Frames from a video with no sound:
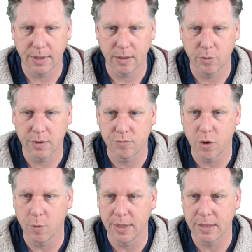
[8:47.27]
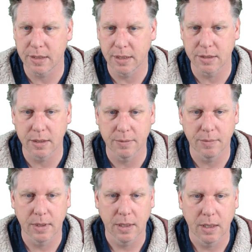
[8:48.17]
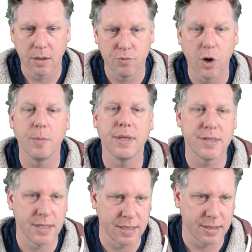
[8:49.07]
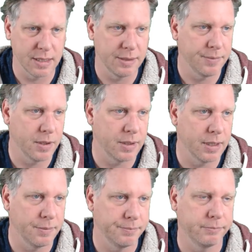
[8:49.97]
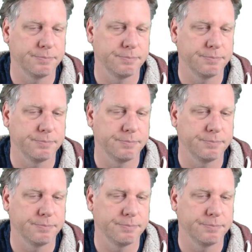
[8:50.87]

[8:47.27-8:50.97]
I think it was Rome in Italy, isn't it? Rome is in Italy, okay.